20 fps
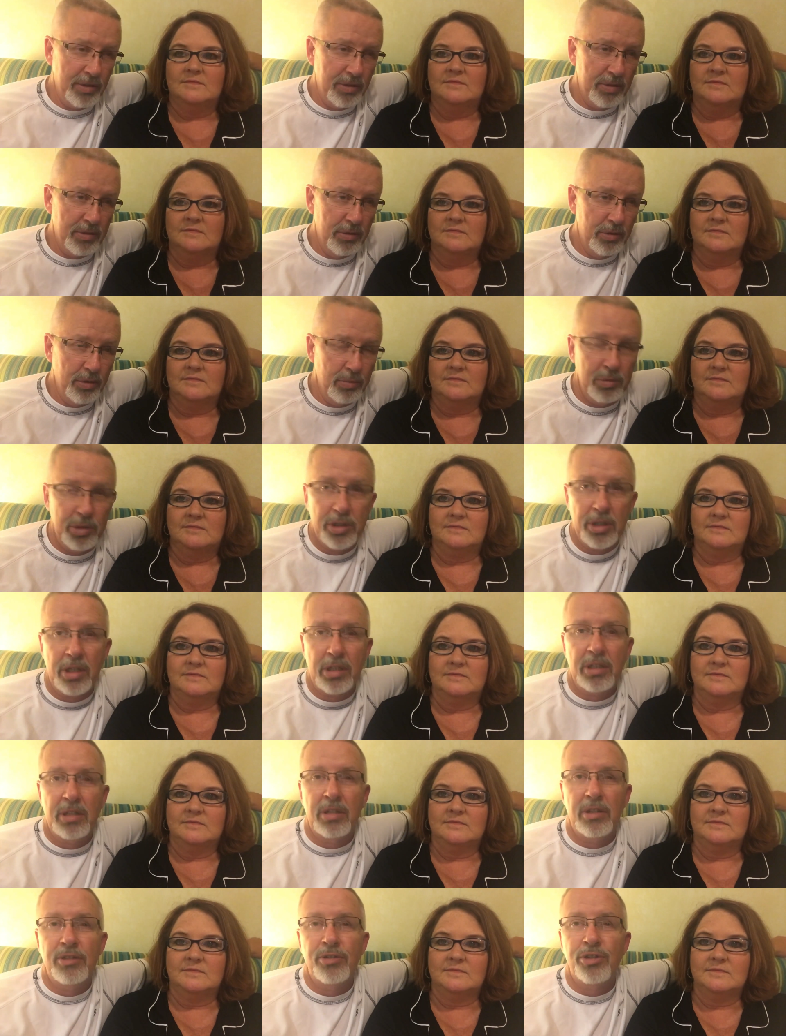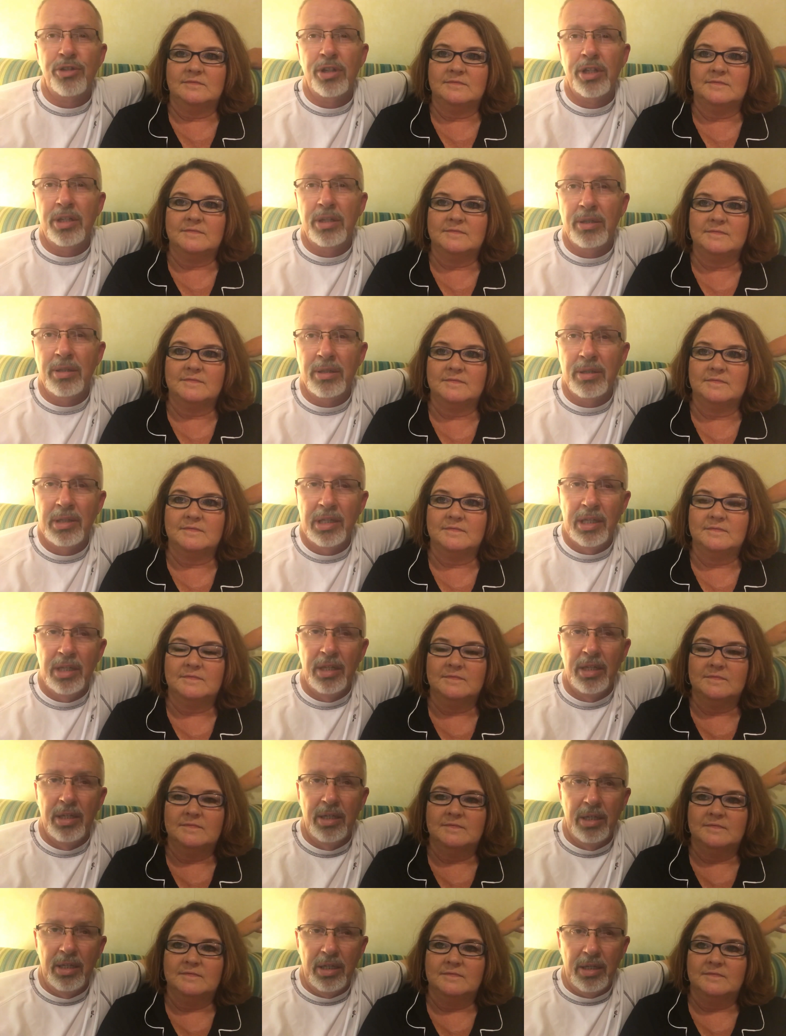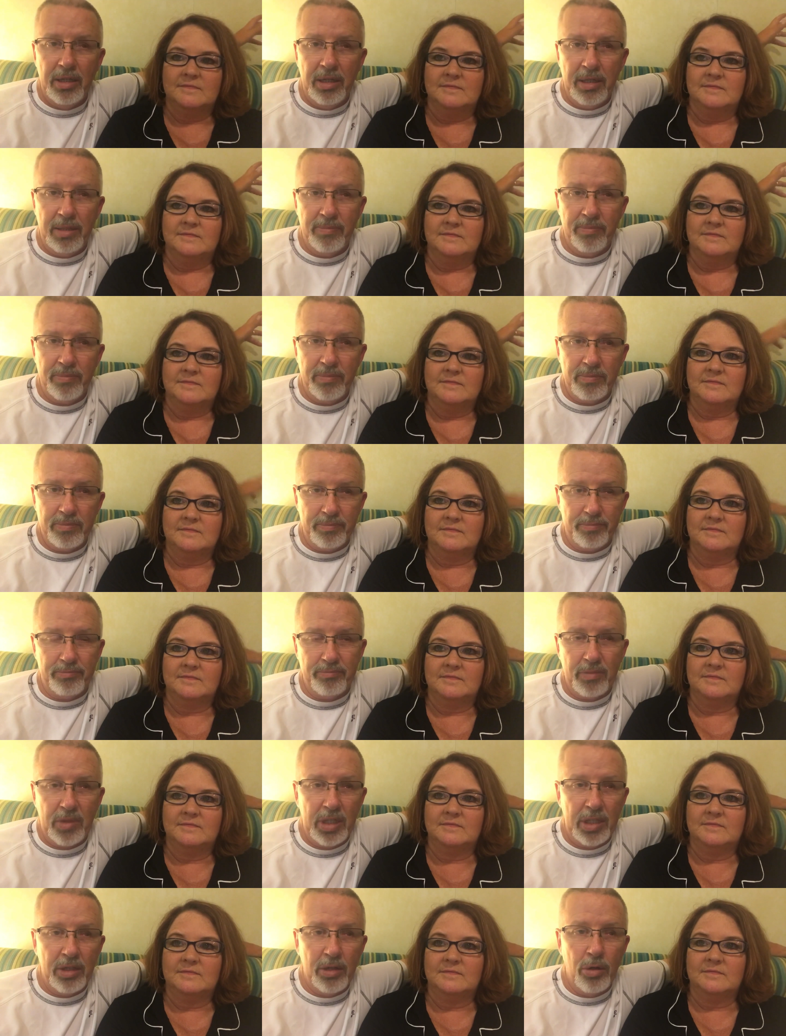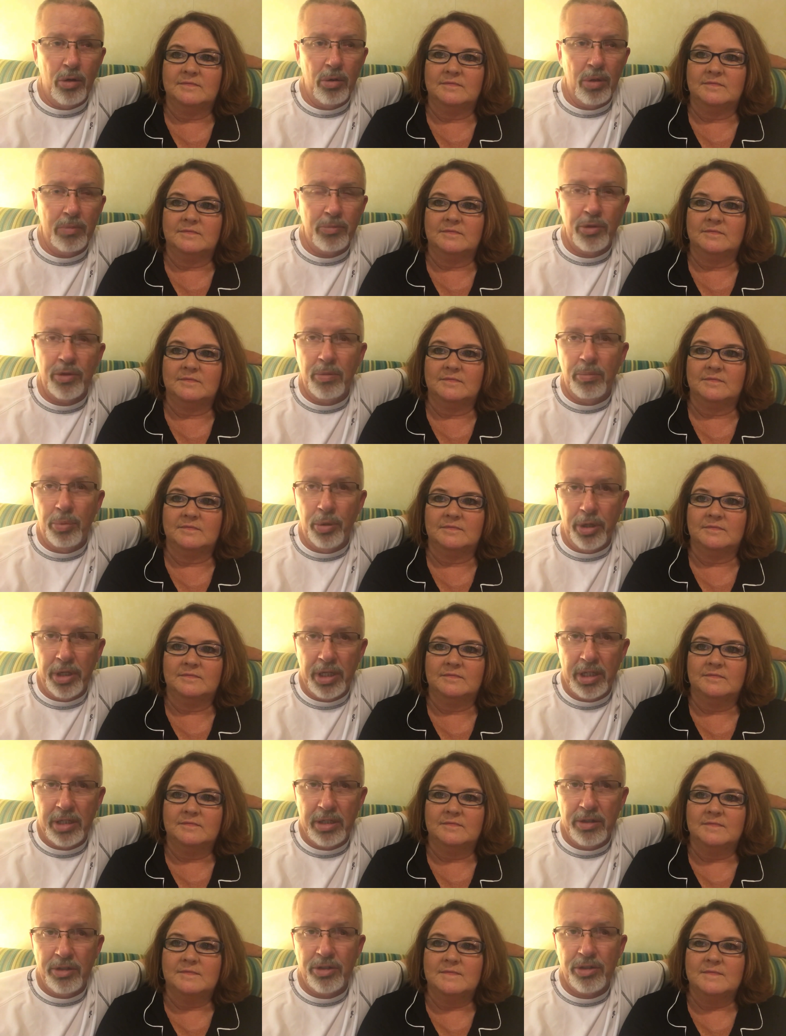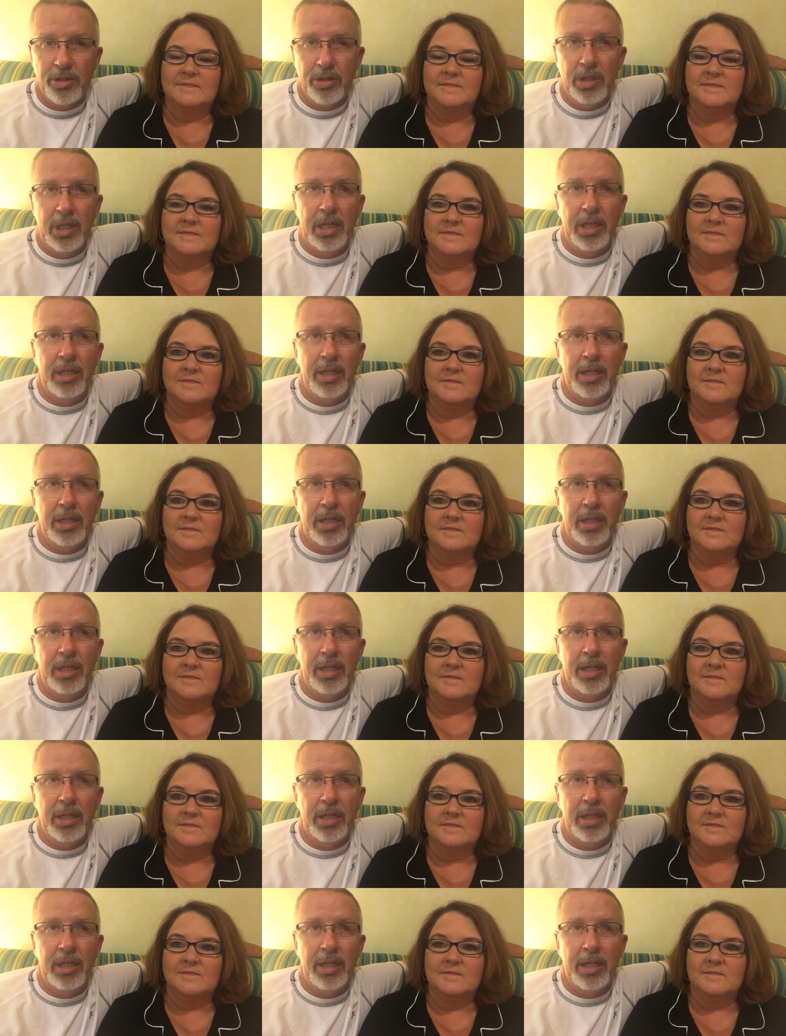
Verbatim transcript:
Speaker 1: engine room, you talk to the engineer, and you go up to the bridge.